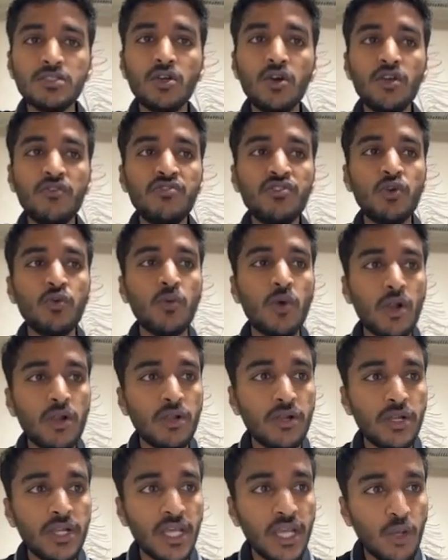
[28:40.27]
So if you
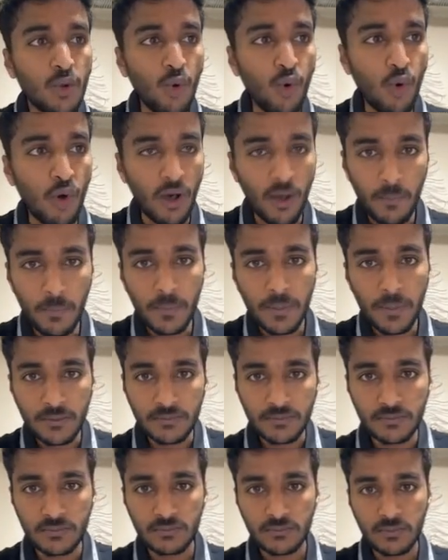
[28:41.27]
want to take co-op,
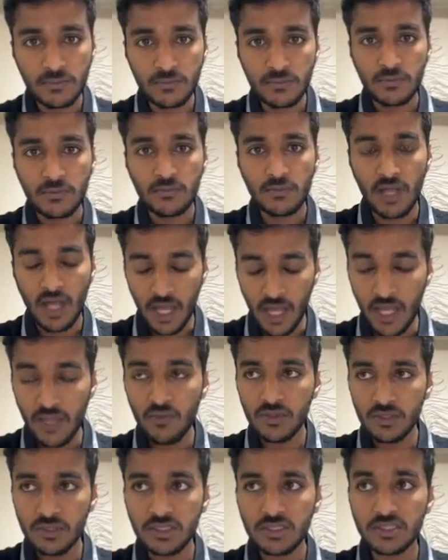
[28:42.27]

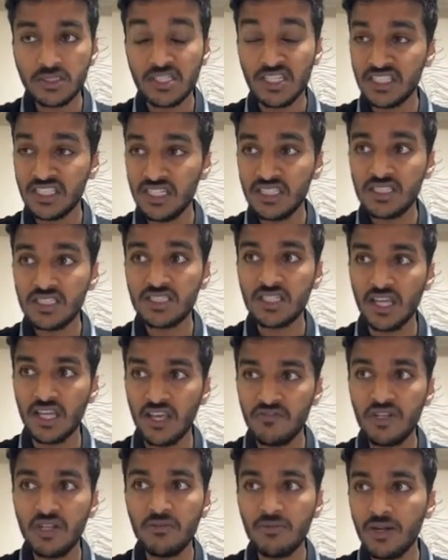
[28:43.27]
I would suggest
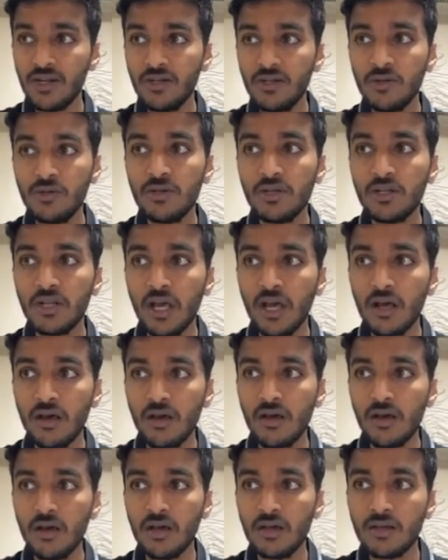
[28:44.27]
everyone to
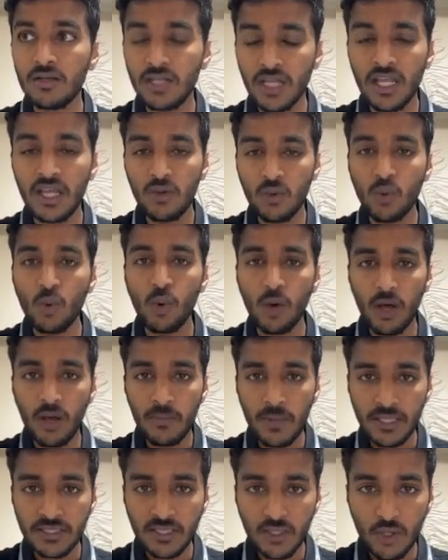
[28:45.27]
take
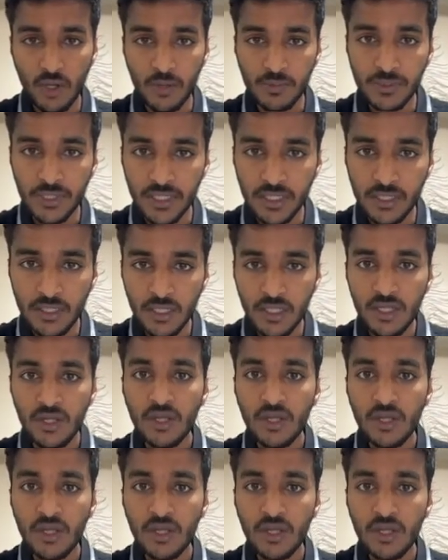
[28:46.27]
co-op as an option.